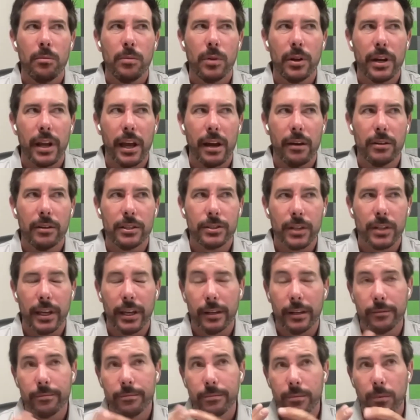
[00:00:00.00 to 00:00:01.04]
But now it's
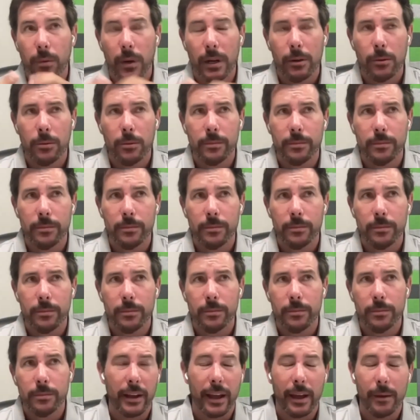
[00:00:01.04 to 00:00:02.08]
like, well,
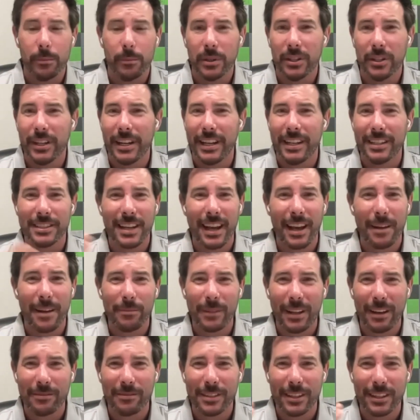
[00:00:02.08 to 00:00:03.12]
I got plenty of
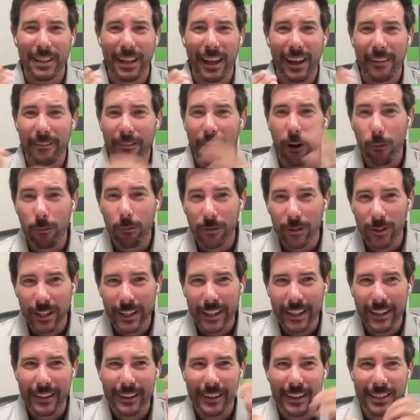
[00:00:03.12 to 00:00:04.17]
time left in life,
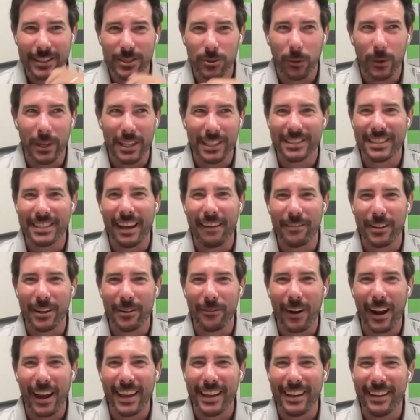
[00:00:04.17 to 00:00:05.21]
hopefully, at twenty-seven,
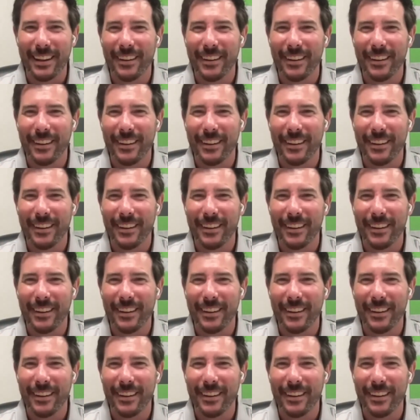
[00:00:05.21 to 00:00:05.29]
right?